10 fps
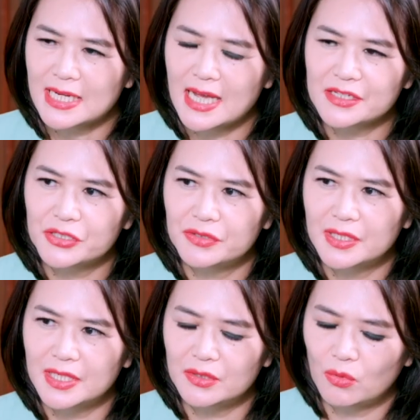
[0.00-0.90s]
I ask you
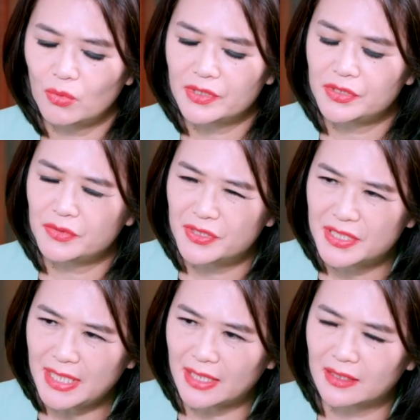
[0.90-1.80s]
then whether you
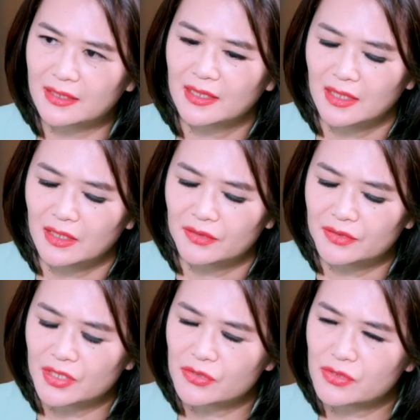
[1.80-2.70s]
think
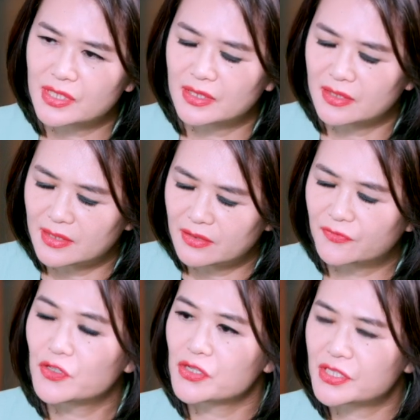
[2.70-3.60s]
the
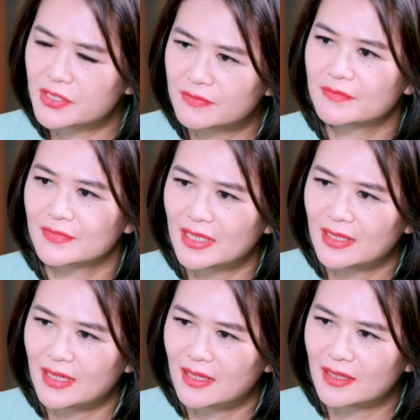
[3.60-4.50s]
first
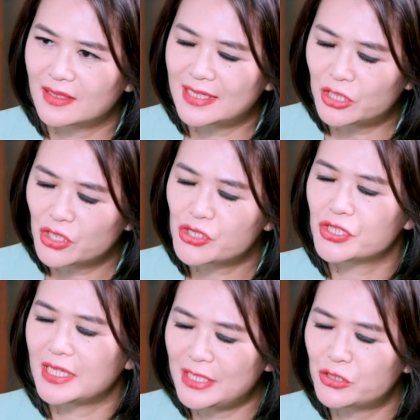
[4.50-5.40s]

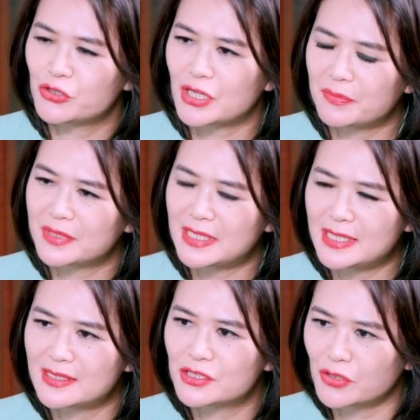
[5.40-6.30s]
incursion into
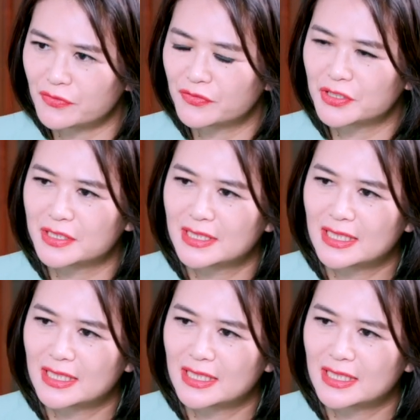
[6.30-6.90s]
Japanese sovereign